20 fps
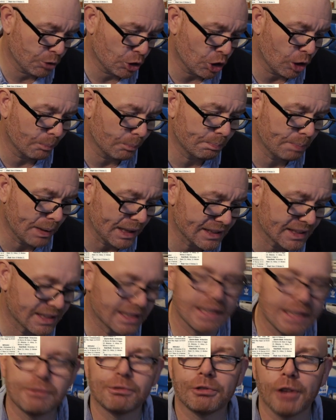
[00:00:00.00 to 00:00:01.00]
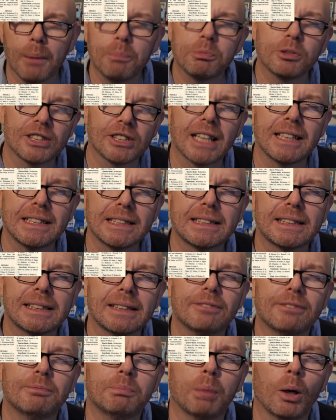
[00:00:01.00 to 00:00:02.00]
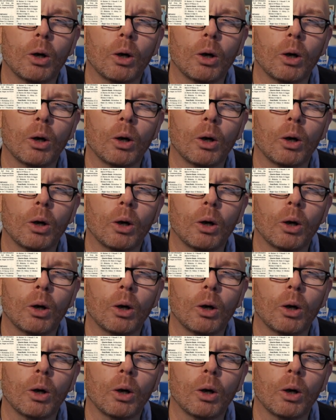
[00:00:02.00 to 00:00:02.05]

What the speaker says: competitive representative